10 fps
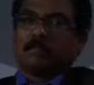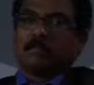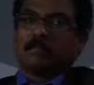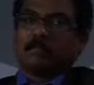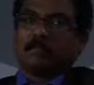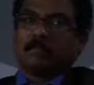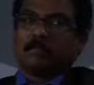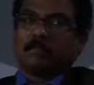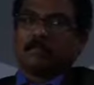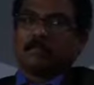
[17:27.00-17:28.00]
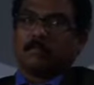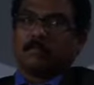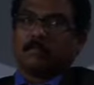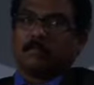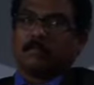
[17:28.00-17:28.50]

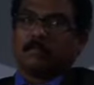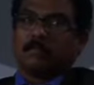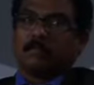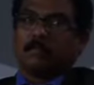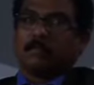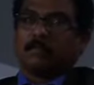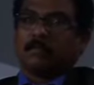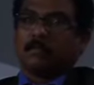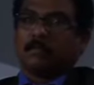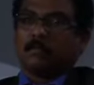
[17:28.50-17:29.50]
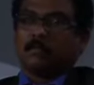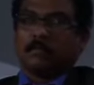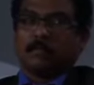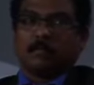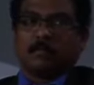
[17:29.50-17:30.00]

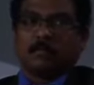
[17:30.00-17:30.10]
The person shown says nothing.